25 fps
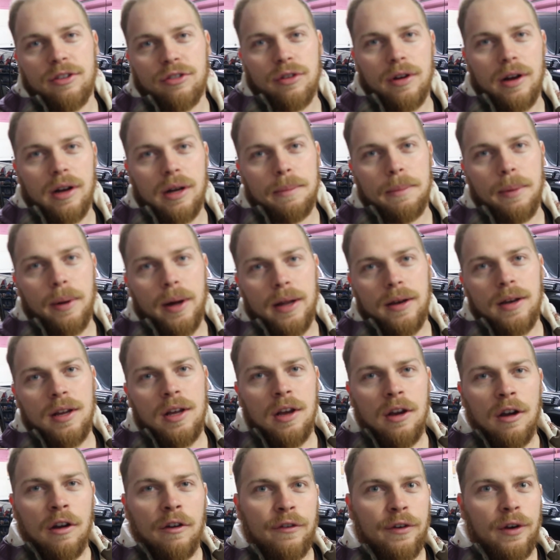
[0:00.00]
truck, but
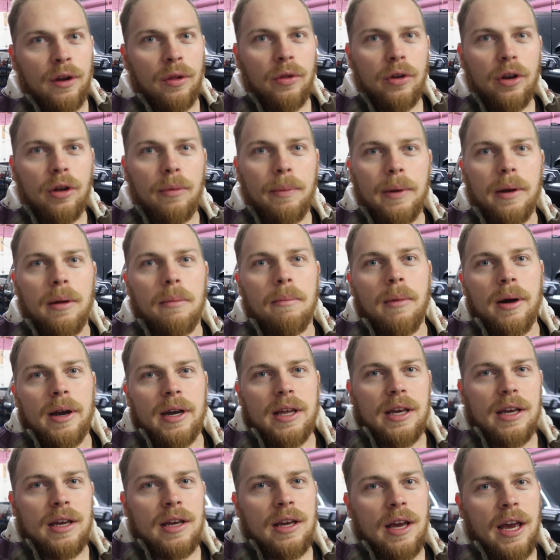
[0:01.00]
for a little bit of
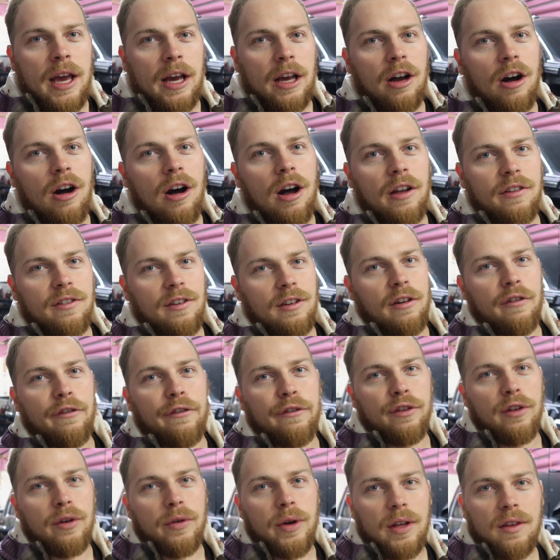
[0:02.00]
money it costs in the
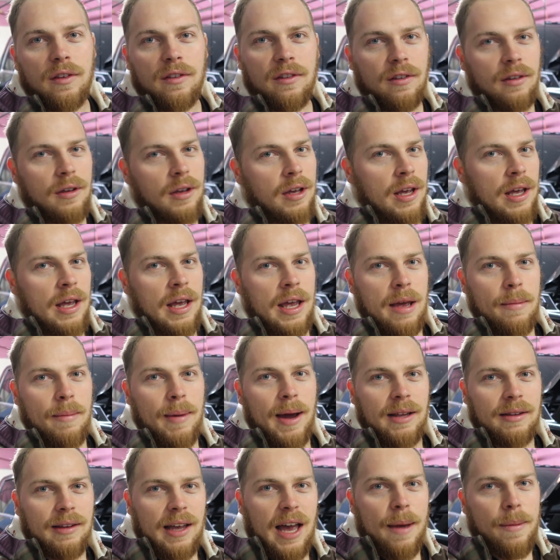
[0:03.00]
fluids, and
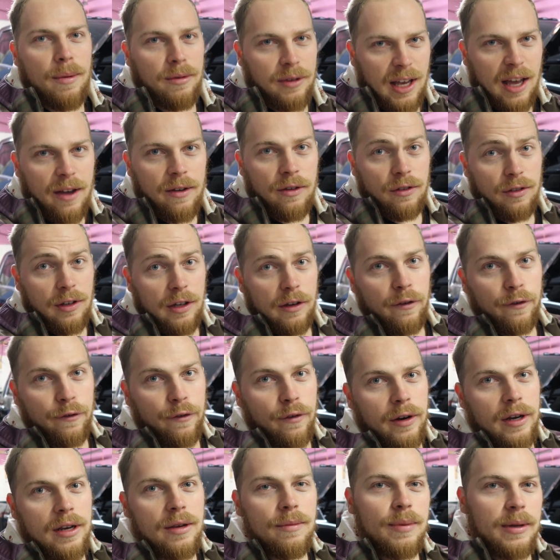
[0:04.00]
my time is obviously
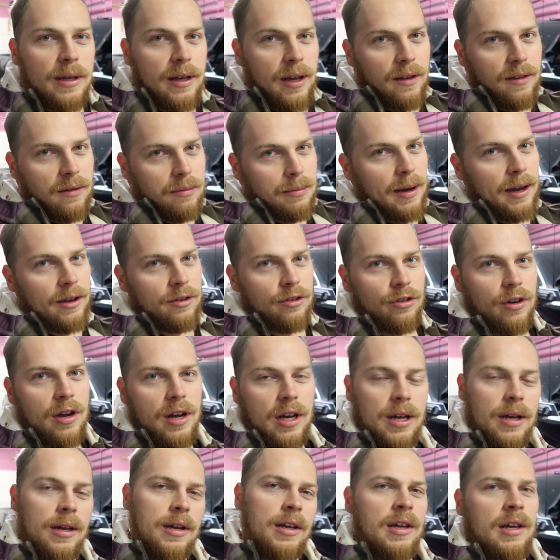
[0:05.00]
free because my
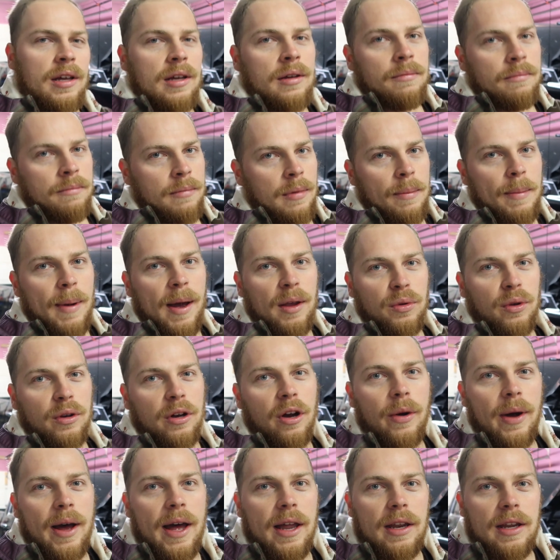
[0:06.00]
truck, I might as well
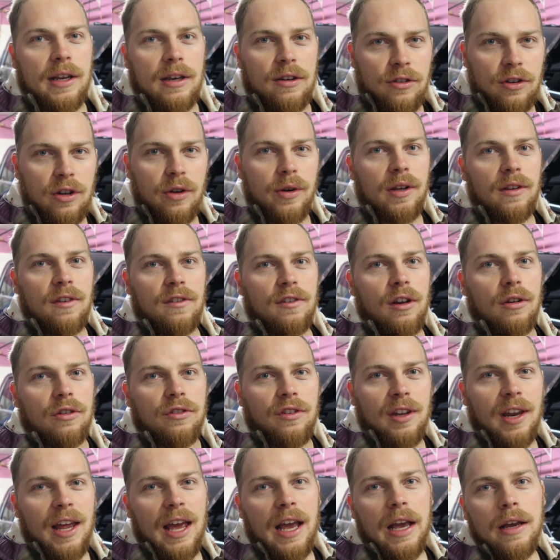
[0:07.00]
go ahead and do it. So
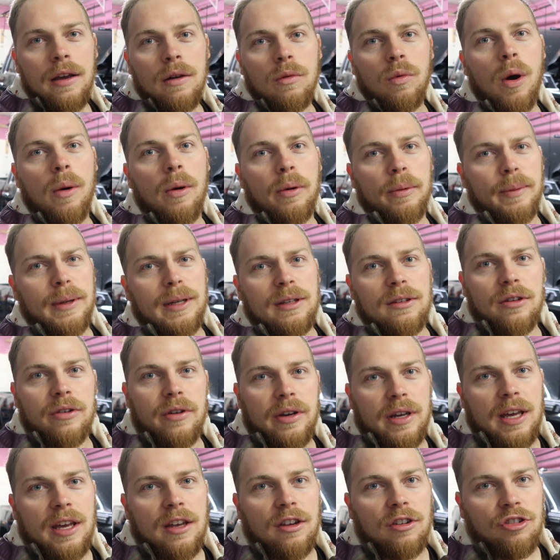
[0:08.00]
today, what we're going to be
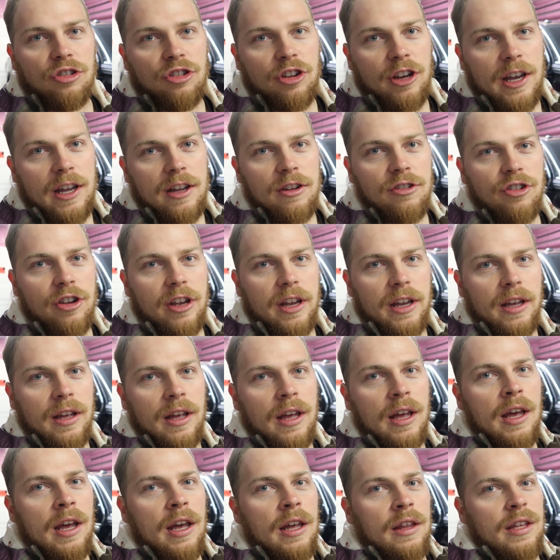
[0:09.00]
doing is changing
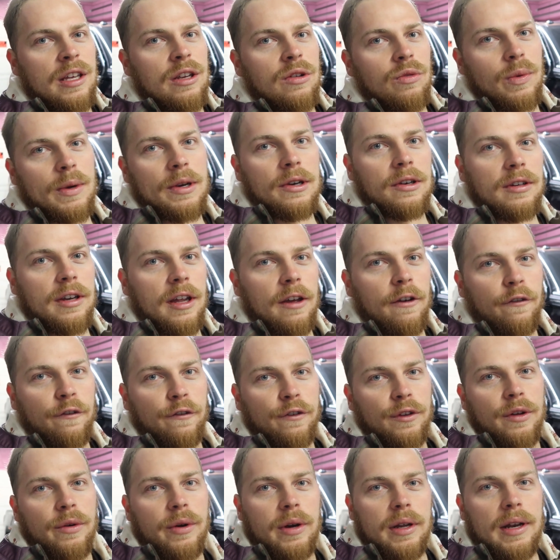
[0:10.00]
the rear diff
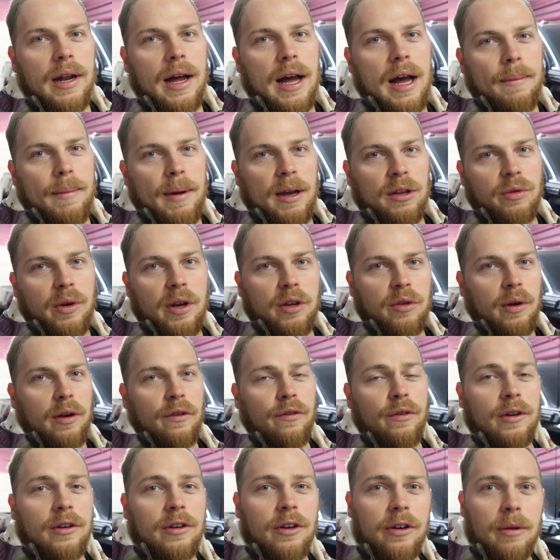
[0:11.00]
fluid on my
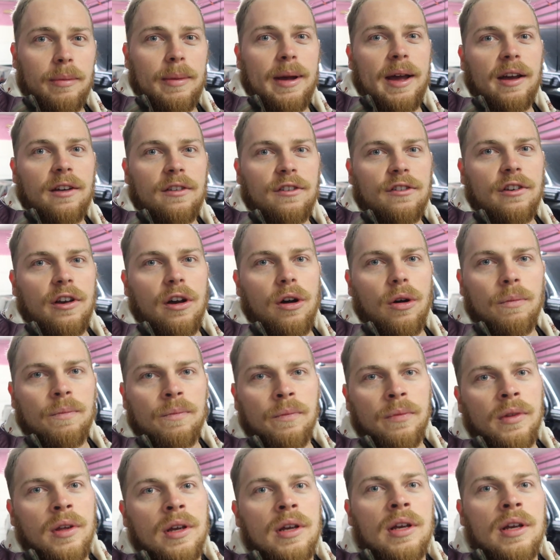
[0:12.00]
2024 Duramax. So